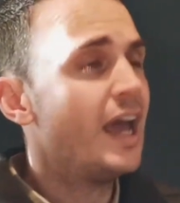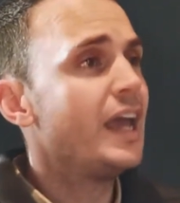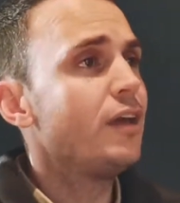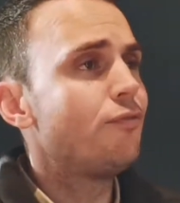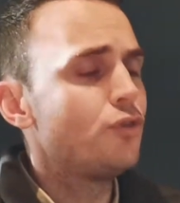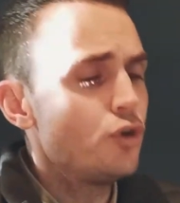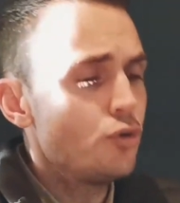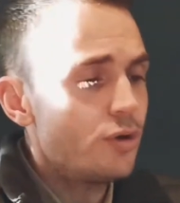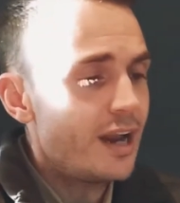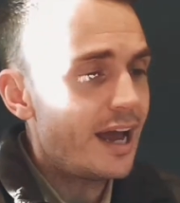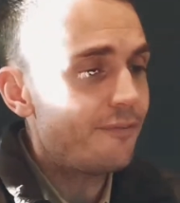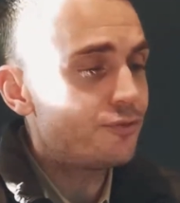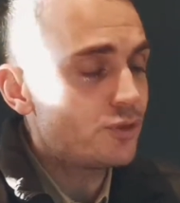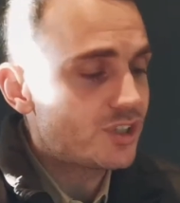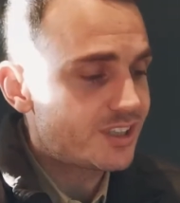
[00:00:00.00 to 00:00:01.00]
if you would
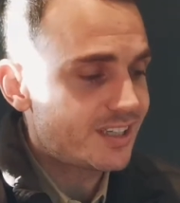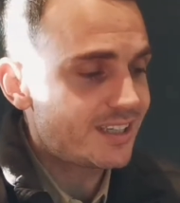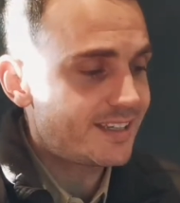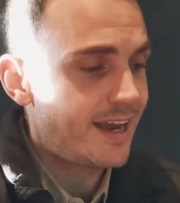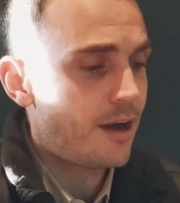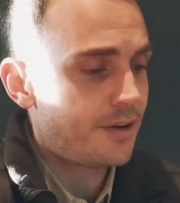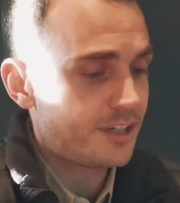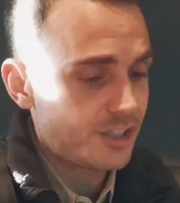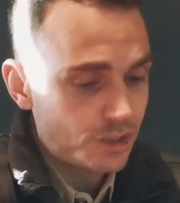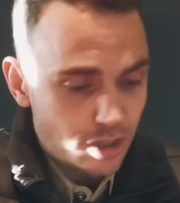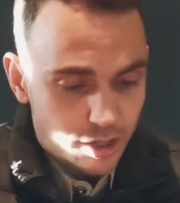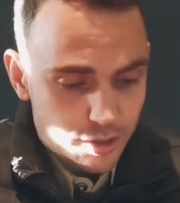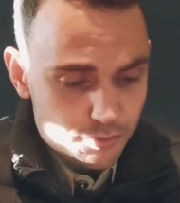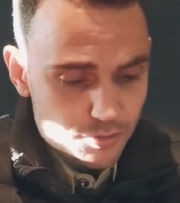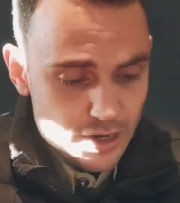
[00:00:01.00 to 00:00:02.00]
have to sit down and just
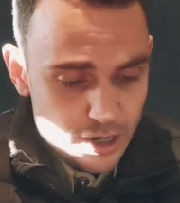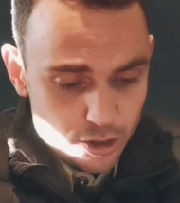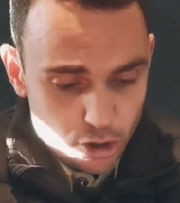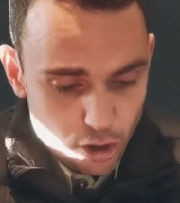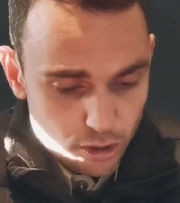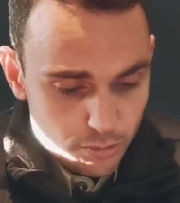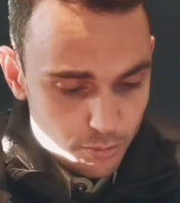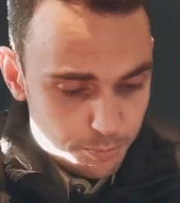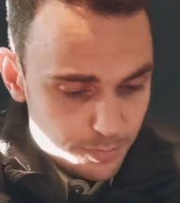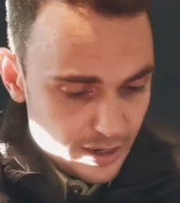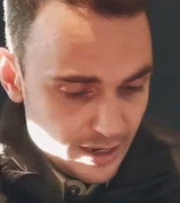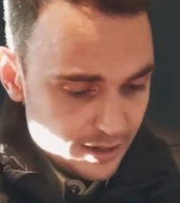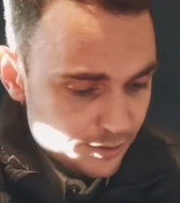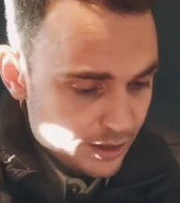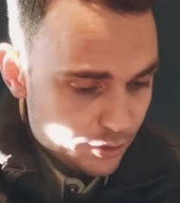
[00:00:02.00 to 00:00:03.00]
kind of go
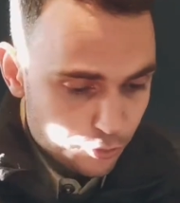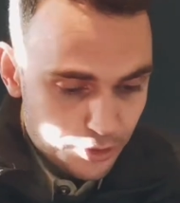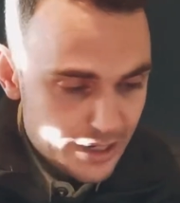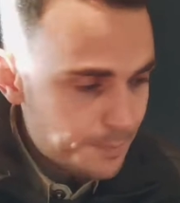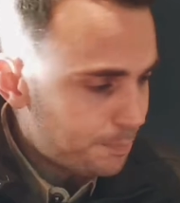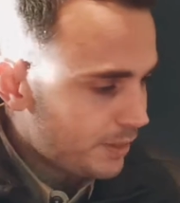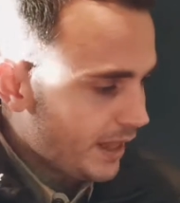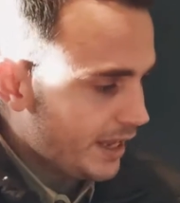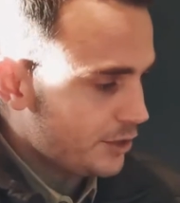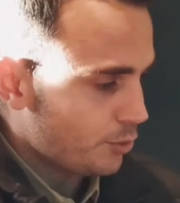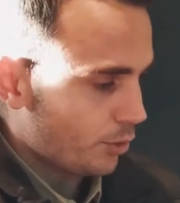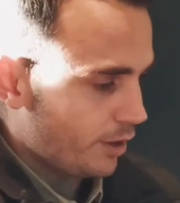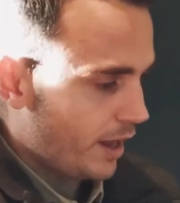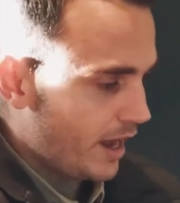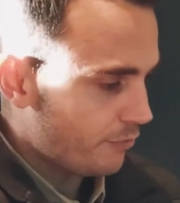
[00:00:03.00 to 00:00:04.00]
and replay
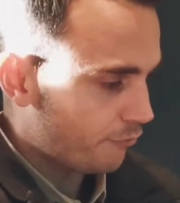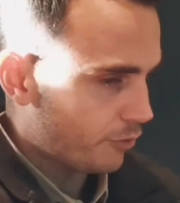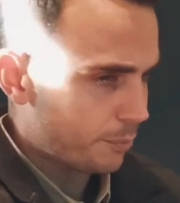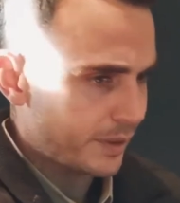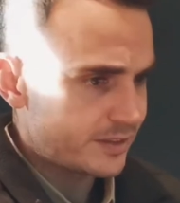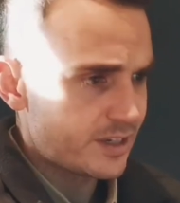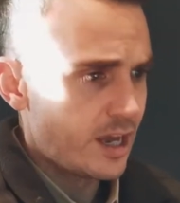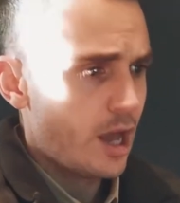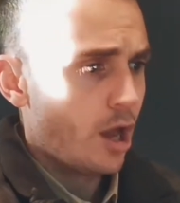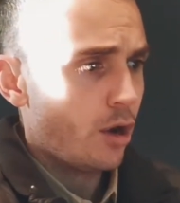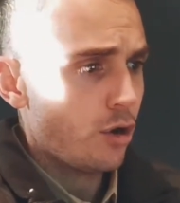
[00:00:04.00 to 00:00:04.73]
your life a bit,